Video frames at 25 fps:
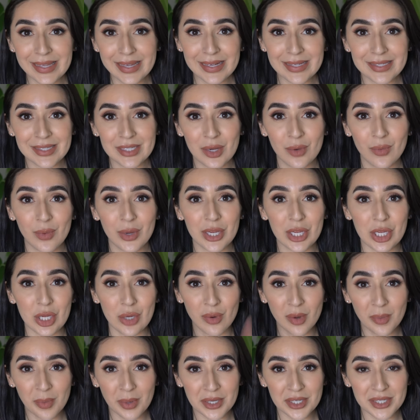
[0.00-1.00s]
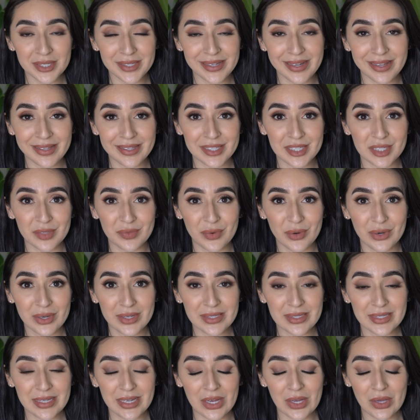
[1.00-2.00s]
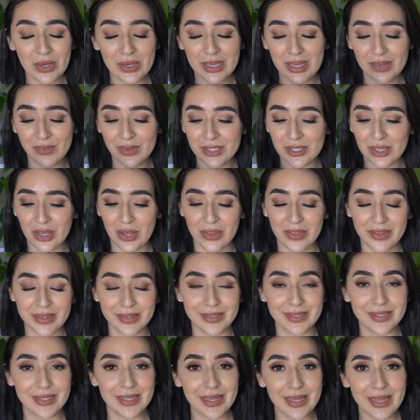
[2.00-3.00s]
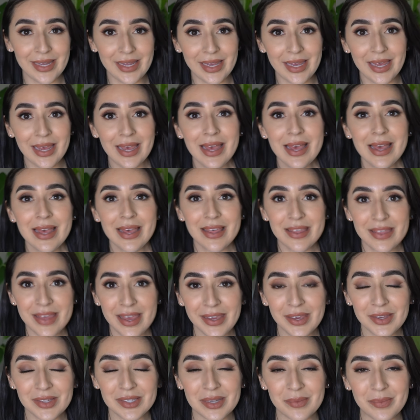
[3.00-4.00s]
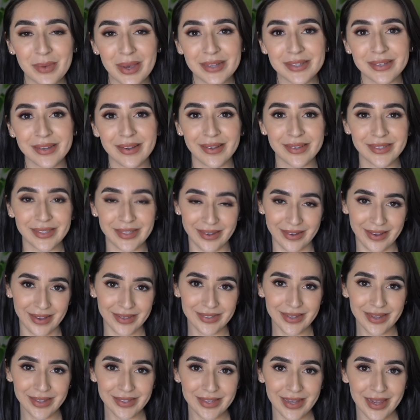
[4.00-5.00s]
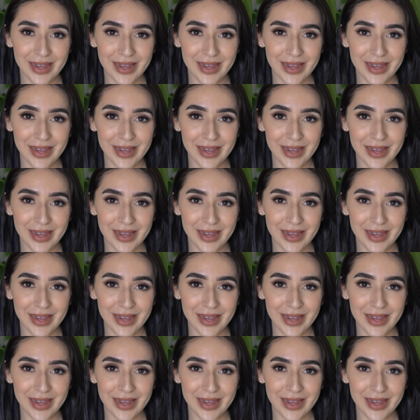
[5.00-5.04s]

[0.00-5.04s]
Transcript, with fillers: let us know what you are purchasing at the Sephora sale. Give us all the tea. Thank you so much and I'll see you guys next